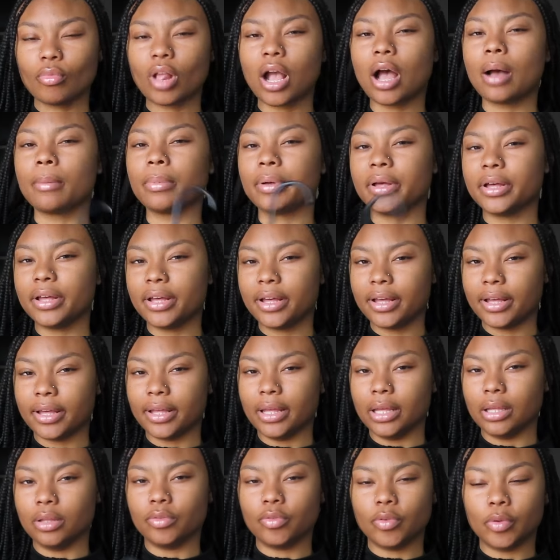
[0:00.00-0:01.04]
I'm
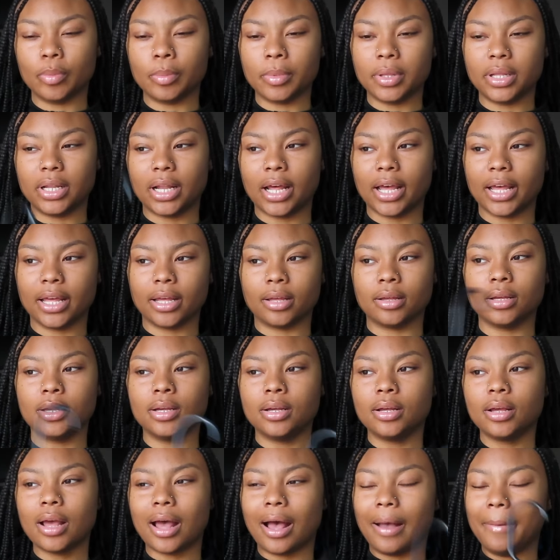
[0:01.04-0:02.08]
good, you feel me? Like,
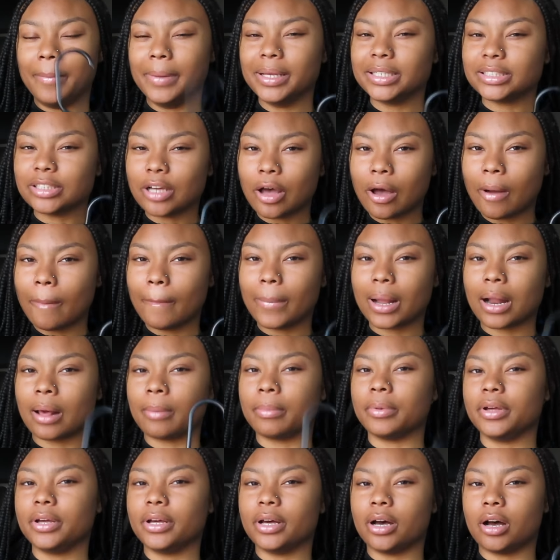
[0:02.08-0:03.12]
I miss home, but
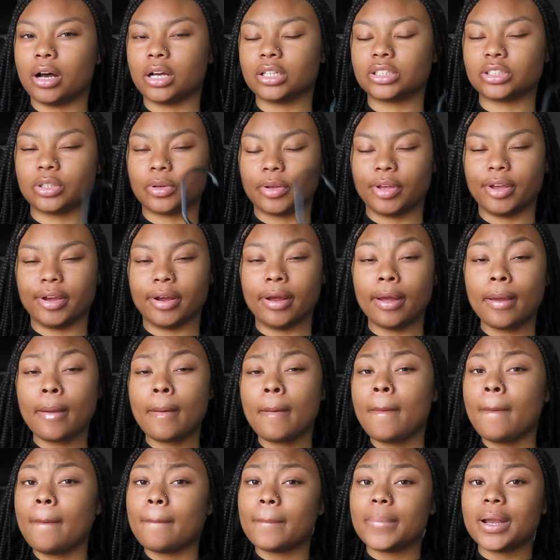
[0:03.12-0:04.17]
I'm good also here.
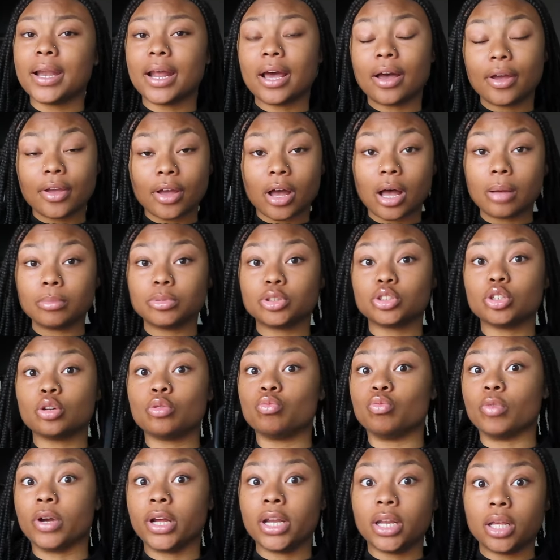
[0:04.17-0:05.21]
But now, y'all, I'm so
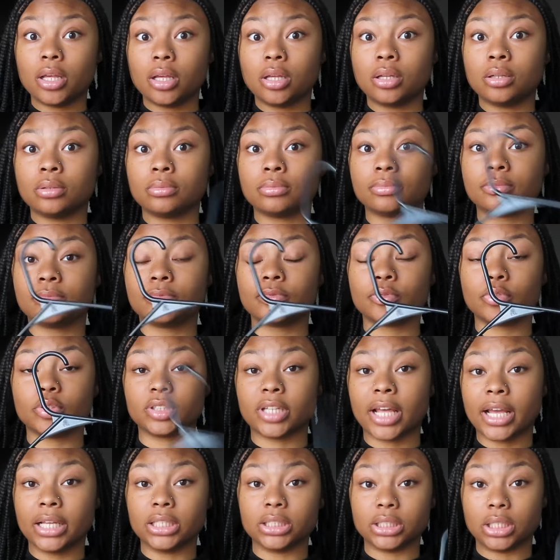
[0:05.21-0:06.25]
ready for
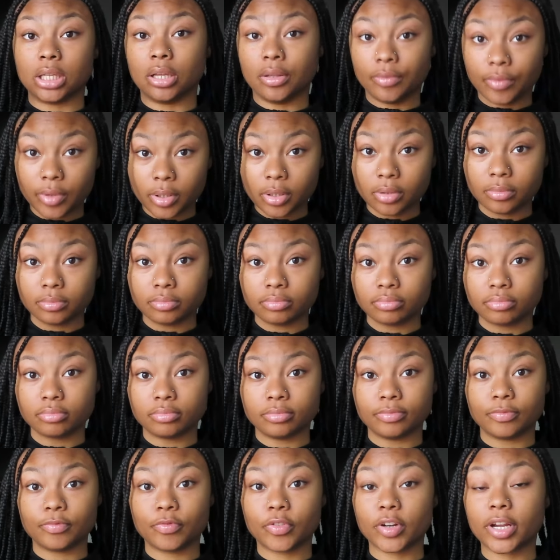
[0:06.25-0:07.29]
Thanksgiving.
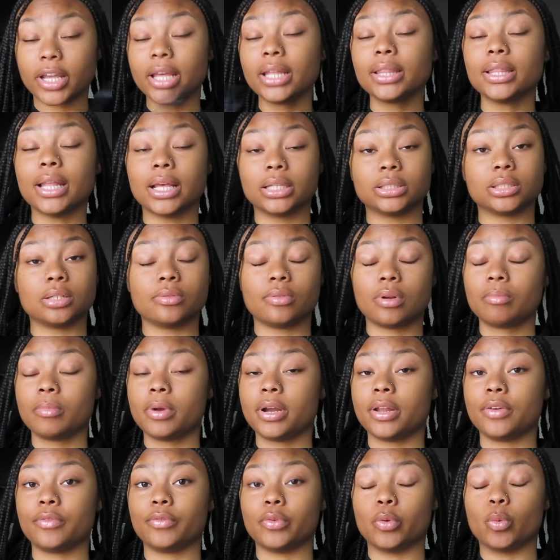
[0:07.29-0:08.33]
Forget Thanksgiving, I'm
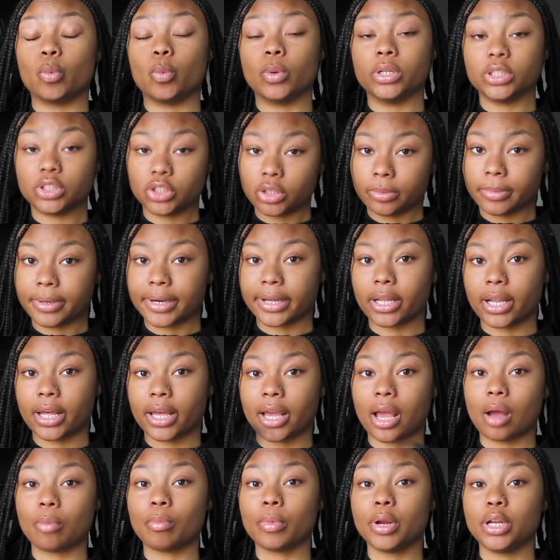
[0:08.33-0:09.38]
ready for winter break.
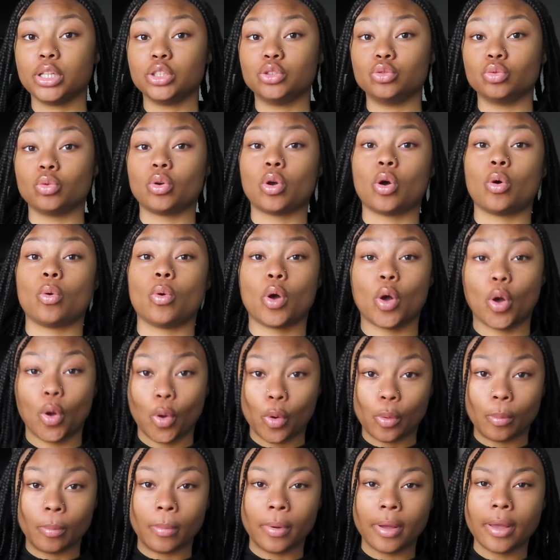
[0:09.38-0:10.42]
Like, I'm ready to go
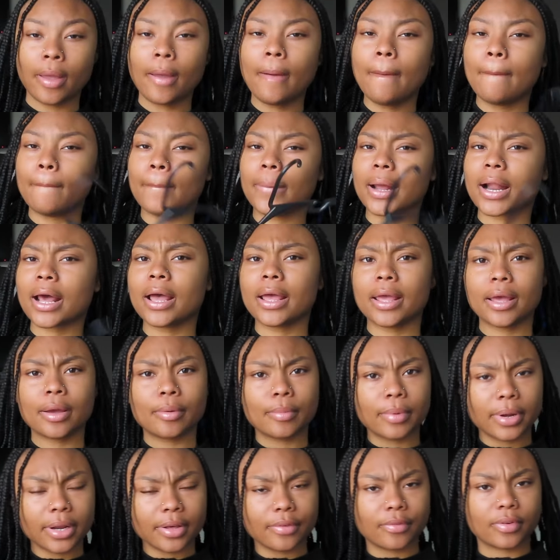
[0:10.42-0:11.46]
home. But I
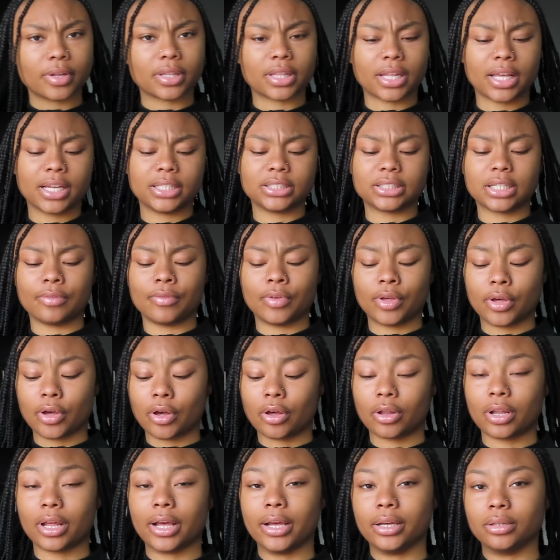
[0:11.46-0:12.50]
am ready for Thanksgiving,
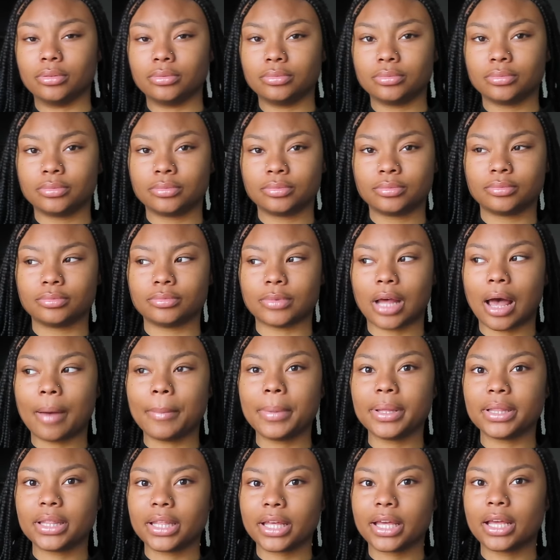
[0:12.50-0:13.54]
y'all. Like, I've
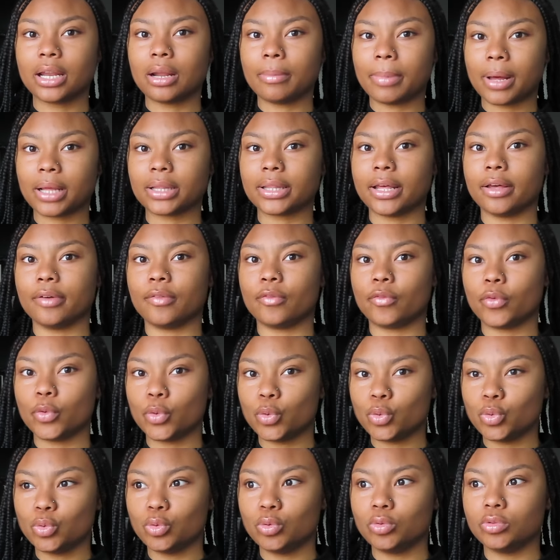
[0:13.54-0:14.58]
been thinking about that
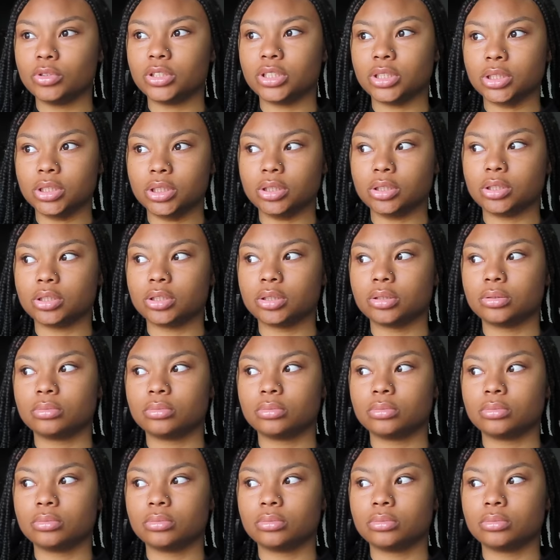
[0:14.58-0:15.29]
food since